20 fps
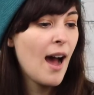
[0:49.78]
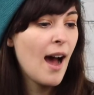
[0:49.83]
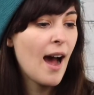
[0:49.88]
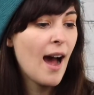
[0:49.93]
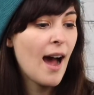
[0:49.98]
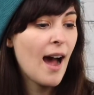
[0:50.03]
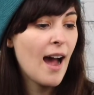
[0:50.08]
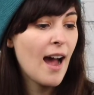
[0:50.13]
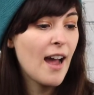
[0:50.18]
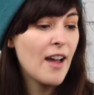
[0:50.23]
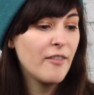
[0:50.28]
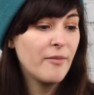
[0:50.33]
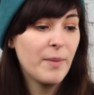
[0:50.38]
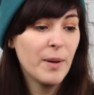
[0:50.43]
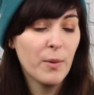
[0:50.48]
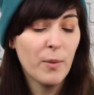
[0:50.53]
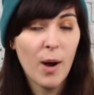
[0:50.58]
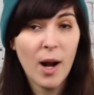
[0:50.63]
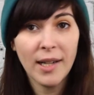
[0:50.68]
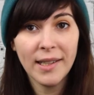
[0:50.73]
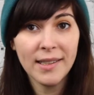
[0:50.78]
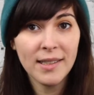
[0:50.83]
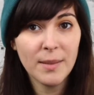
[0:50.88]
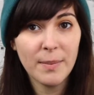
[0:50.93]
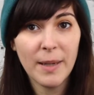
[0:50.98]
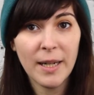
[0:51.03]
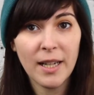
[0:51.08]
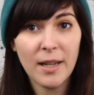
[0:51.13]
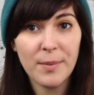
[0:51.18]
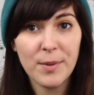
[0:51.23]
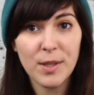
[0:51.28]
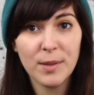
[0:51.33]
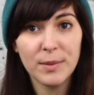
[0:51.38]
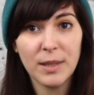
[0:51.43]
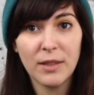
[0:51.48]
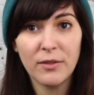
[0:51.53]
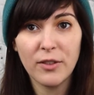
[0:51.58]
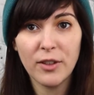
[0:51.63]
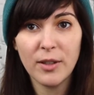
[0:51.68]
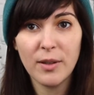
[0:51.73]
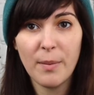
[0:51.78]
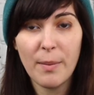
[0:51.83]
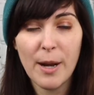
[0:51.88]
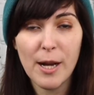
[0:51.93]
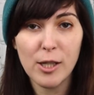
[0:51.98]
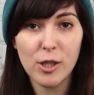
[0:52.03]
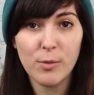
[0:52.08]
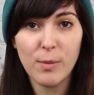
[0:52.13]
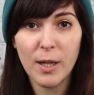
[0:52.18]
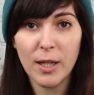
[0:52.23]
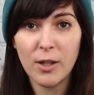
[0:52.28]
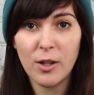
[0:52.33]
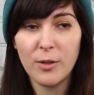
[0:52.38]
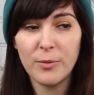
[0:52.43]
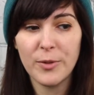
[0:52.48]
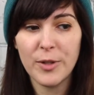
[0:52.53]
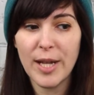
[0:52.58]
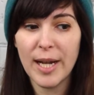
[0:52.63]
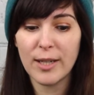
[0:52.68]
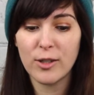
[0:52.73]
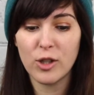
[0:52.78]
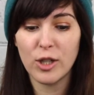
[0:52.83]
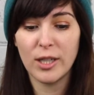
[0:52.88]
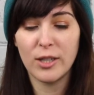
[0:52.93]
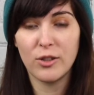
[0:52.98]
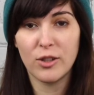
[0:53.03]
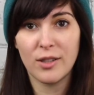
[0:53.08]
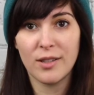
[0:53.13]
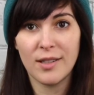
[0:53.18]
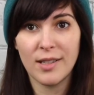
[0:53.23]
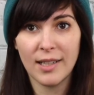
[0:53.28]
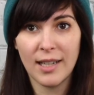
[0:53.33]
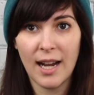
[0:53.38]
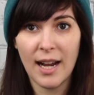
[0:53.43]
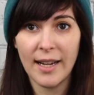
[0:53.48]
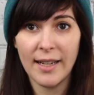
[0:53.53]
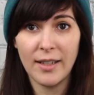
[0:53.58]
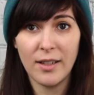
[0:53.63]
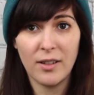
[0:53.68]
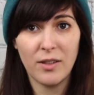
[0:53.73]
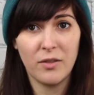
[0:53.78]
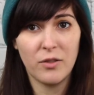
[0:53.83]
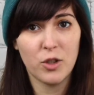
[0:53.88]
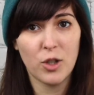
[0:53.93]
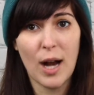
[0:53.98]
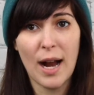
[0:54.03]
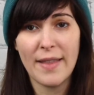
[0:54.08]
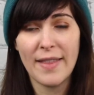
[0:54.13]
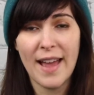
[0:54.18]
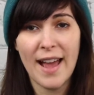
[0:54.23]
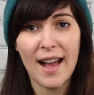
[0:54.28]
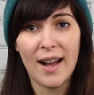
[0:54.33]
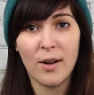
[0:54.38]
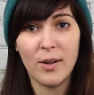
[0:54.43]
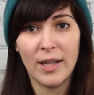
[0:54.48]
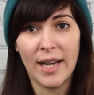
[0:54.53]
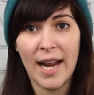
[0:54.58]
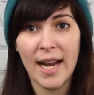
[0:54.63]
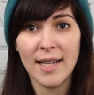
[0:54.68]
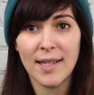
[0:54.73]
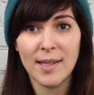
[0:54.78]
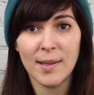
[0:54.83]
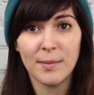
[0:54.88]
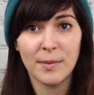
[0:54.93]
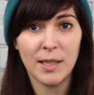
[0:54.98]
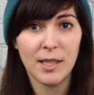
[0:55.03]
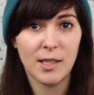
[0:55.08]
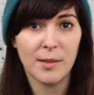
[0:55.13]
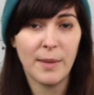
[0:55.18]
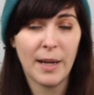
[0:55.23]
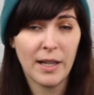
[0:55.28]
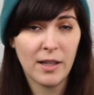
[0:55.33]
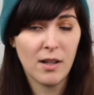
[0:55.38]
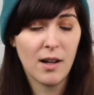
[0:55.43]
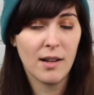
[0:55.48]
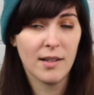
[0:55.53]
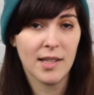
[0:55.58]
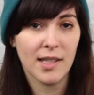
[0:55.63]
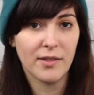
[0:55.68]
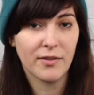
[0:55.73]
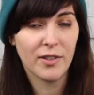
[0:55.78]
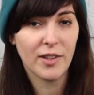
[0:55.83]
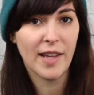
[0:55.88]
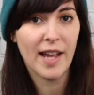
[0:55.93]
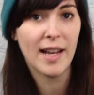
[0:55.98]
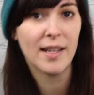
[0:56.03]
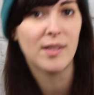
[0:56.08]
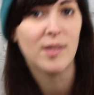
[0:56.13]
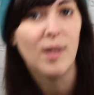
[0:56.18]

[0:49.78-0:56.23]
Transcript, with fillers: I've been wanting to pick up something for the Poshmark Home section just to kind of try that out and add something to my closet for that.